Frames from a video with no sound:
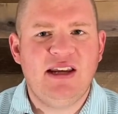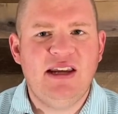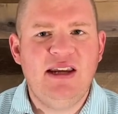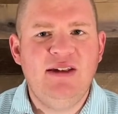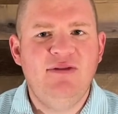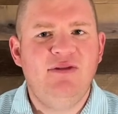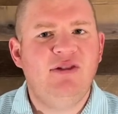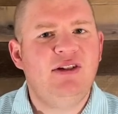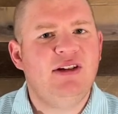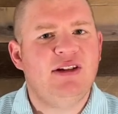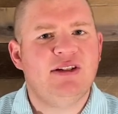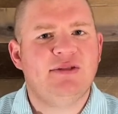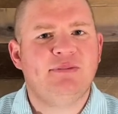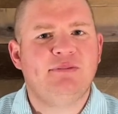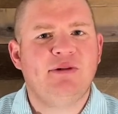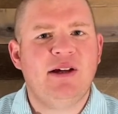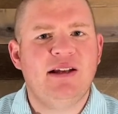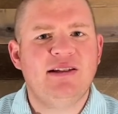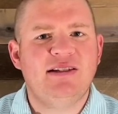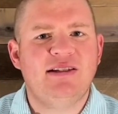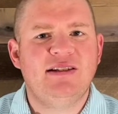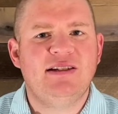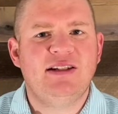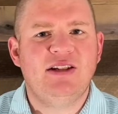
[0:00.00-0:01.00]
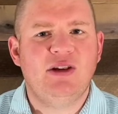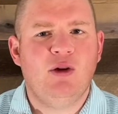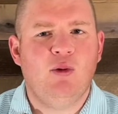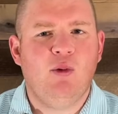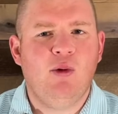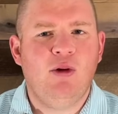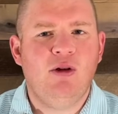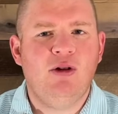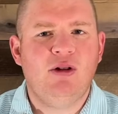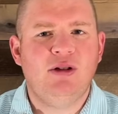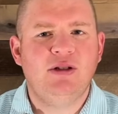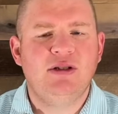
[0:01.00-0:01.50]
evil is present in the
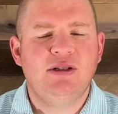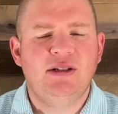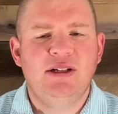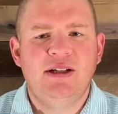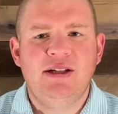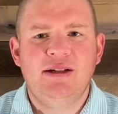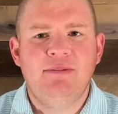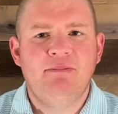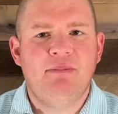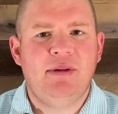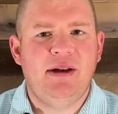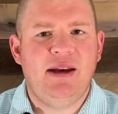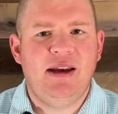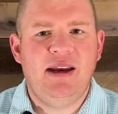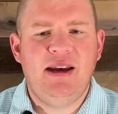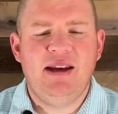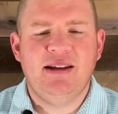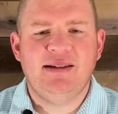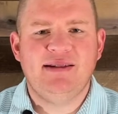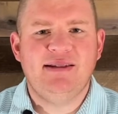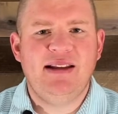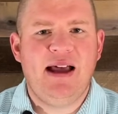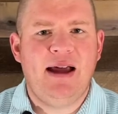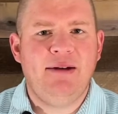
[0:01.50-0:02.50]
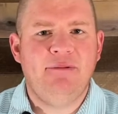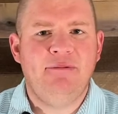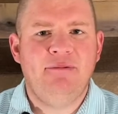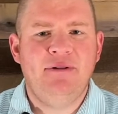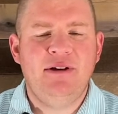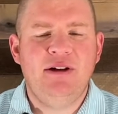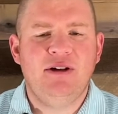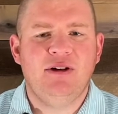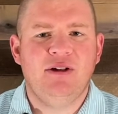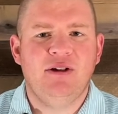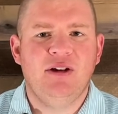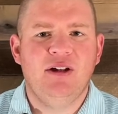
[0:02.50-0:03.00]
world, but it is not
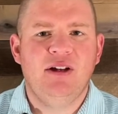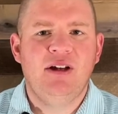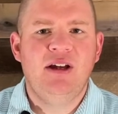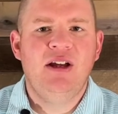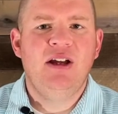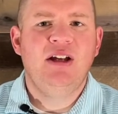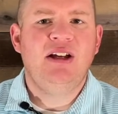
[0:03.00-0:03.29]
feared.